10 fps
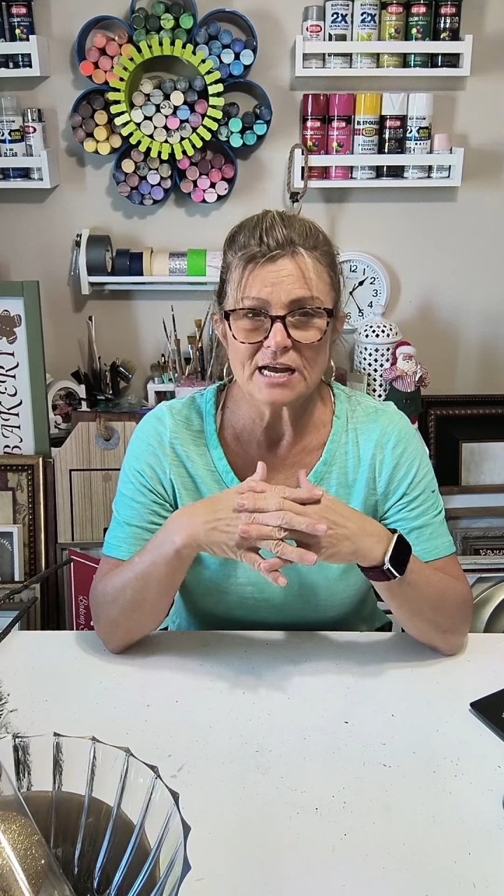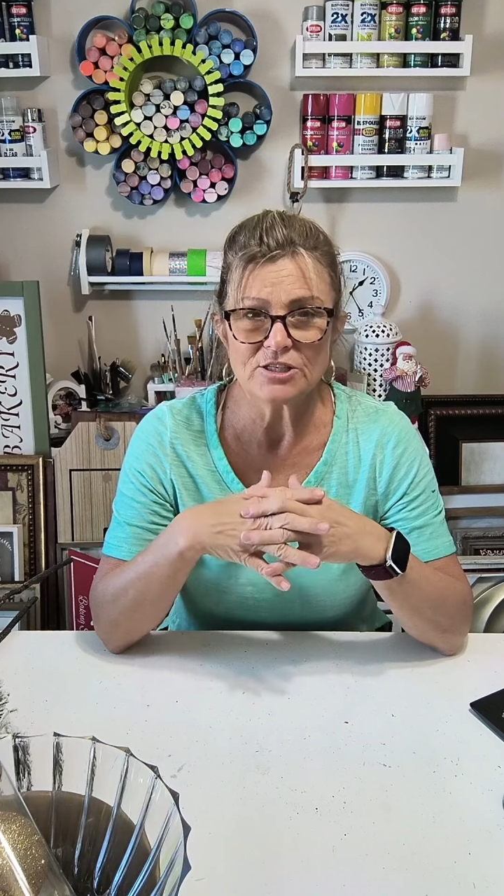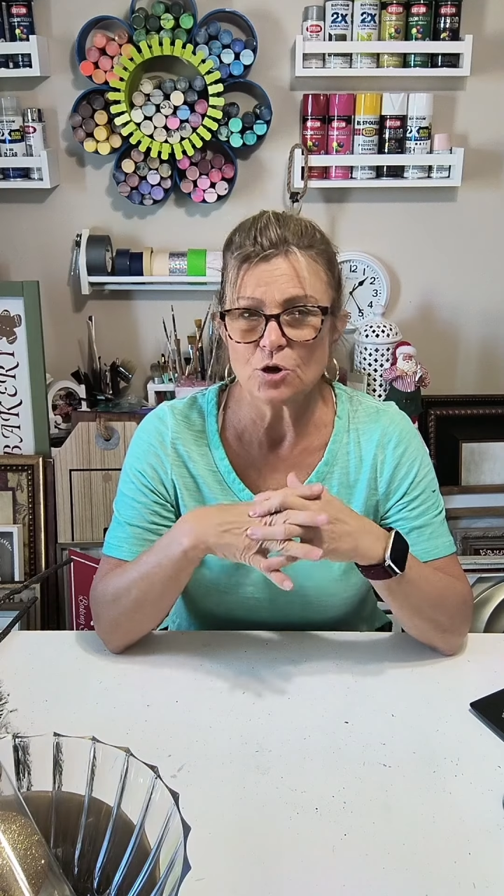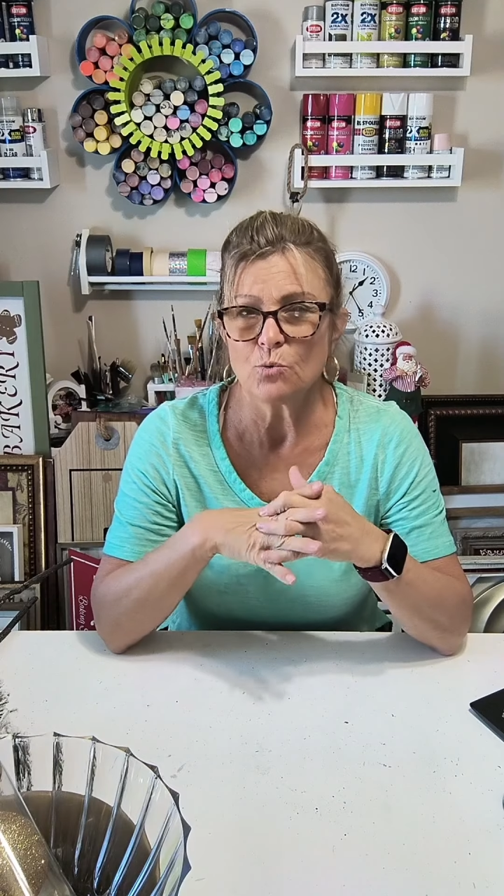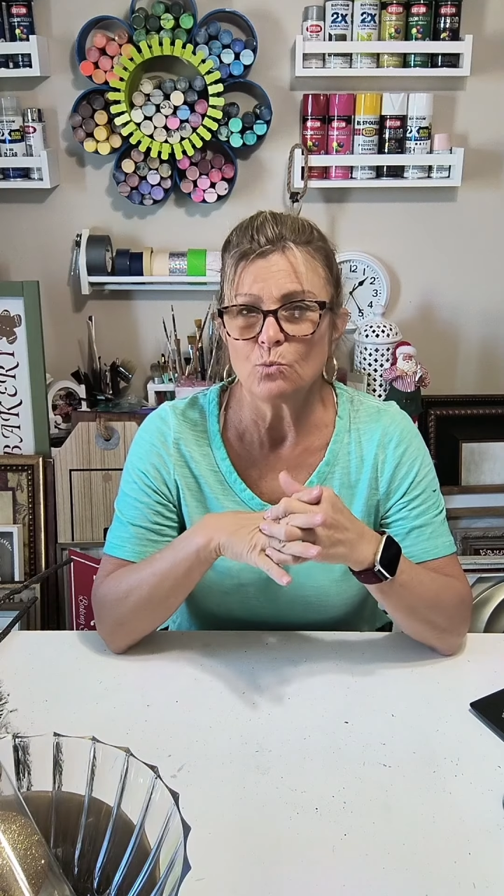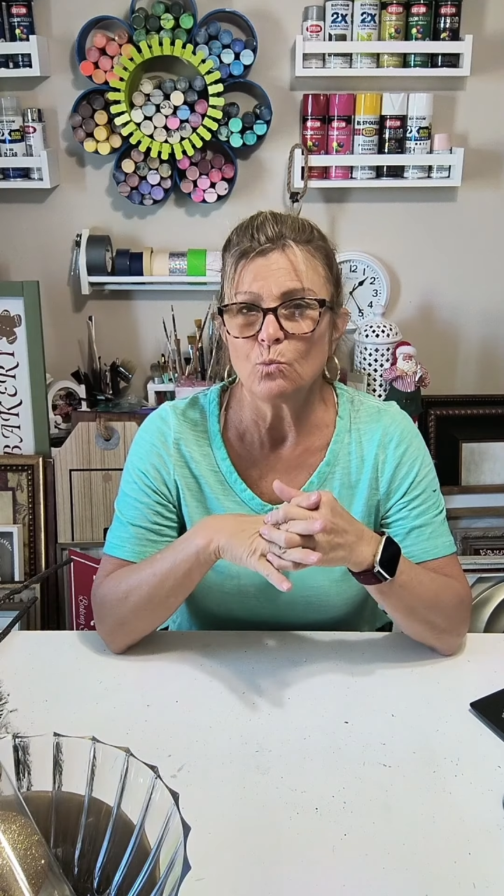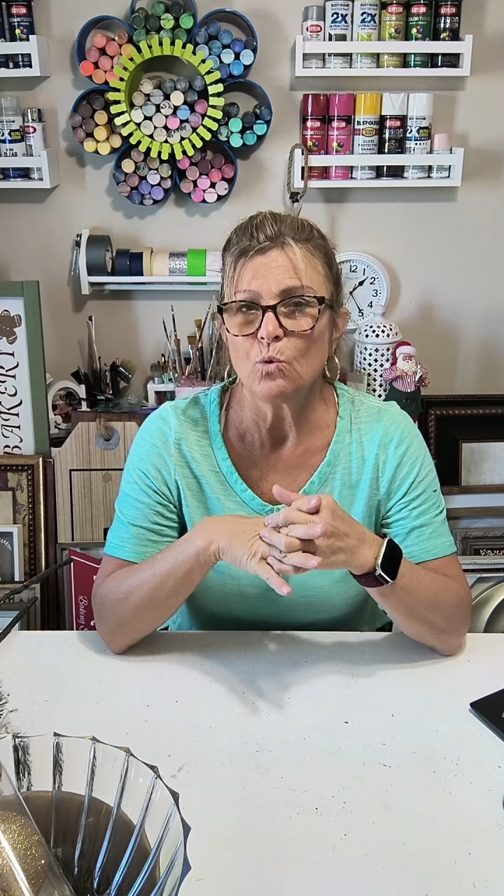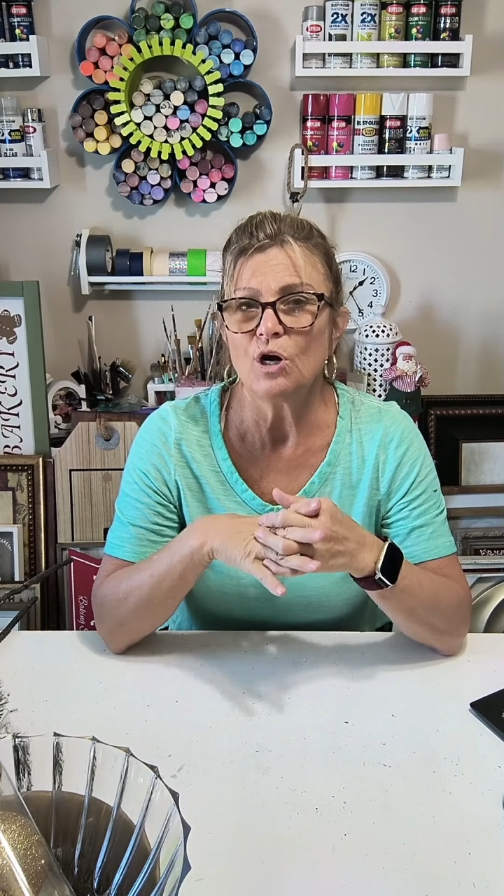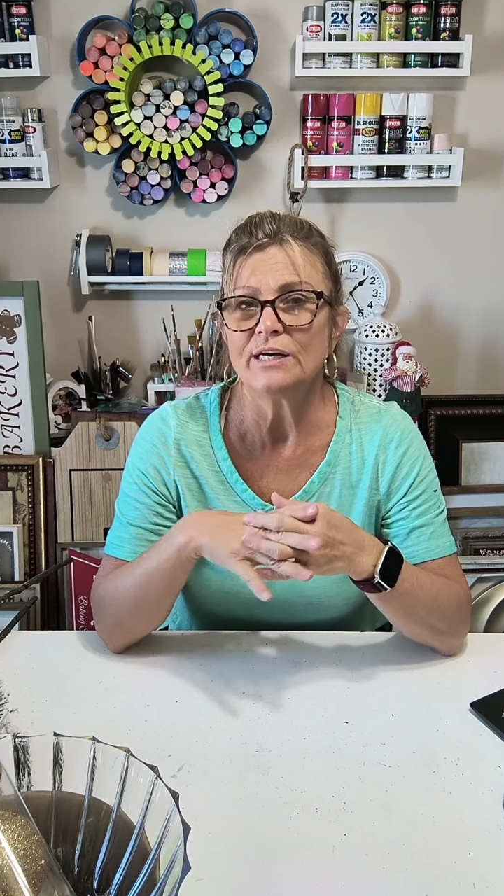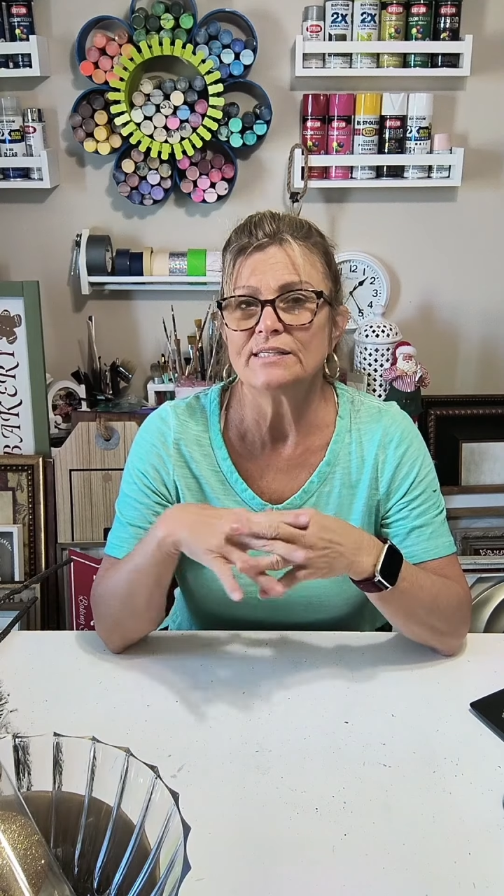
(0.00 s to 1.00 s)
I don't
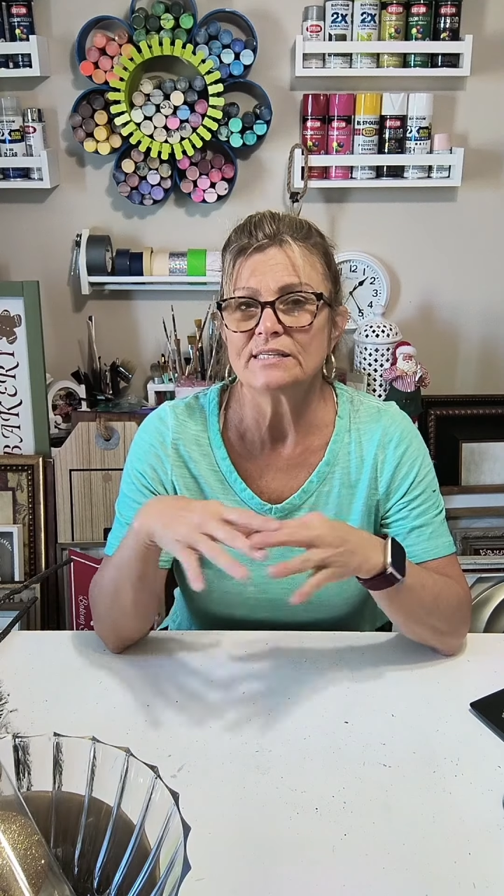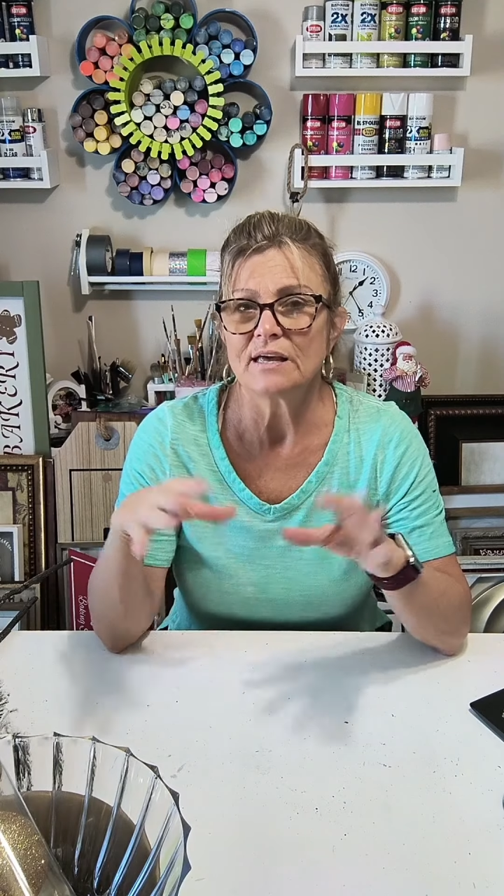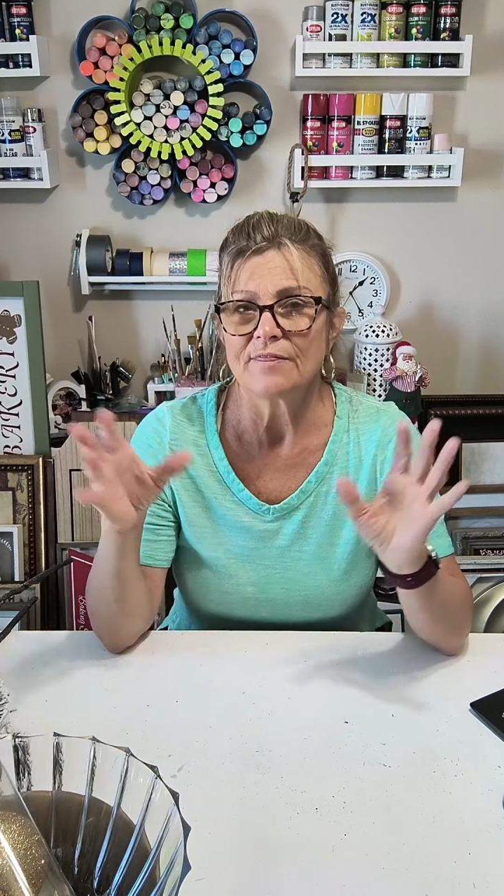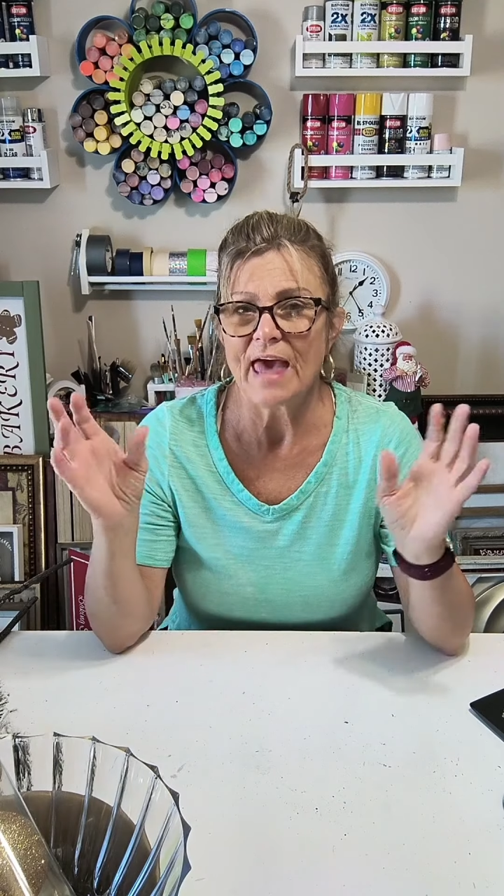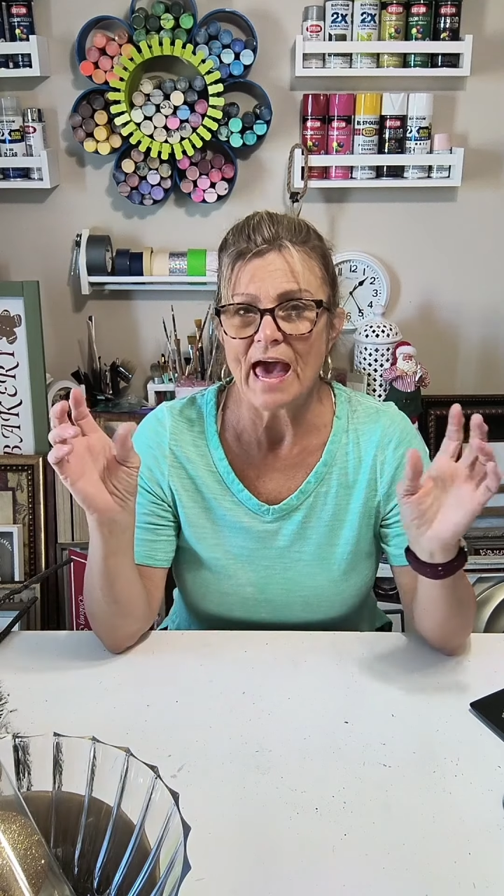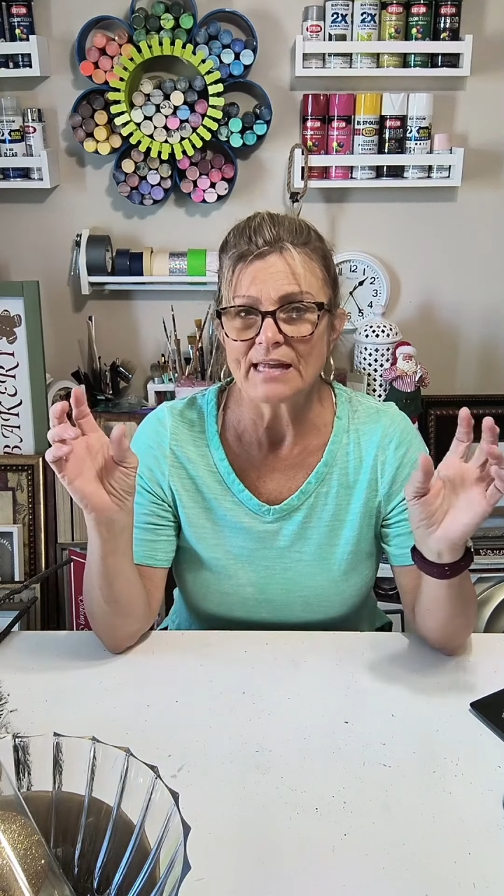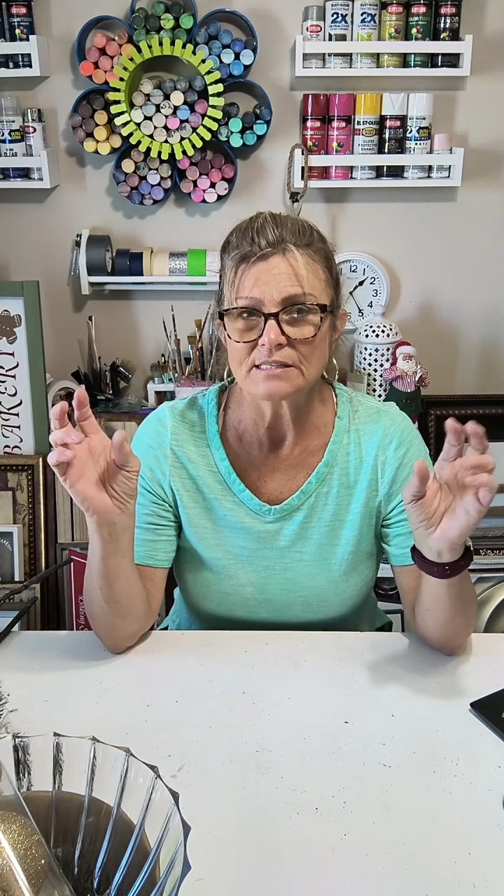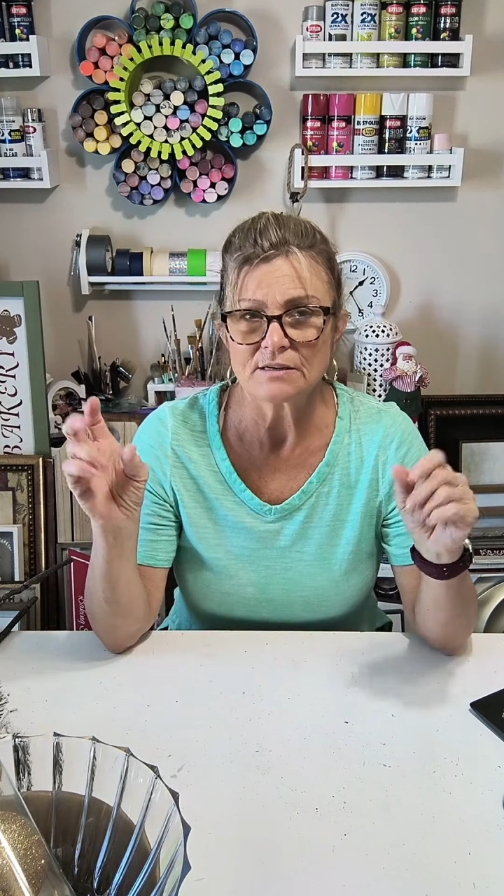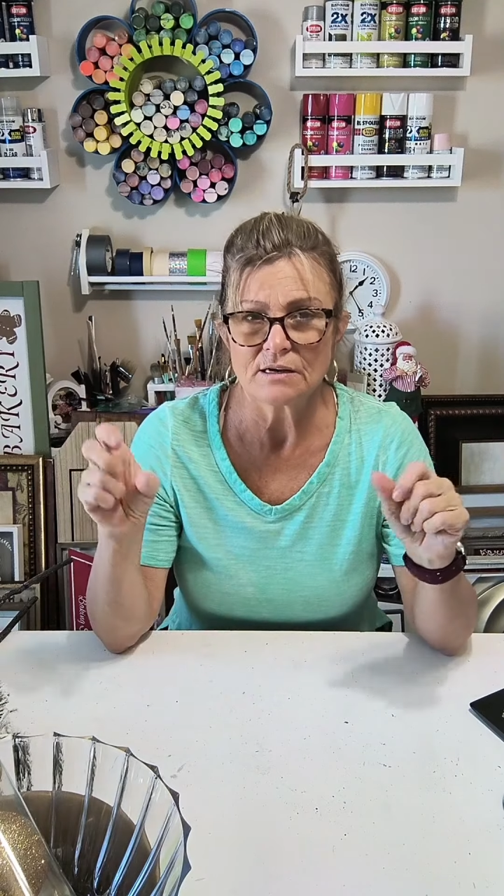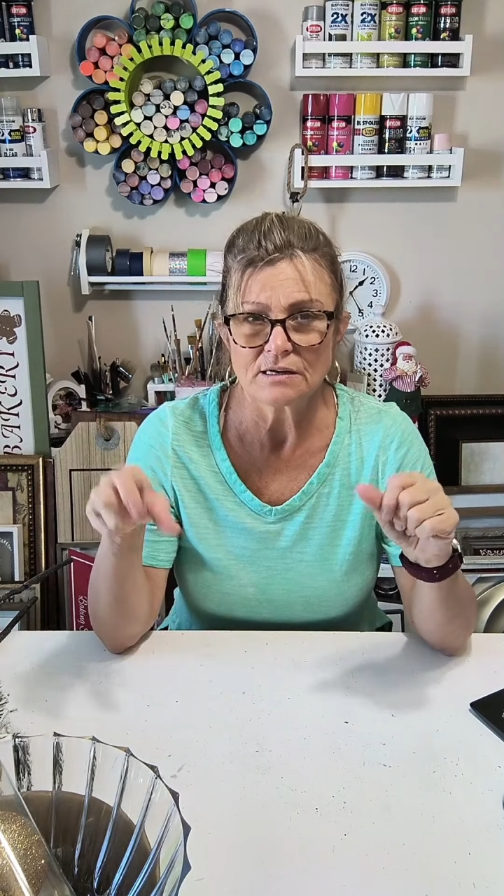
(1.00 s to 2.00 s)
want that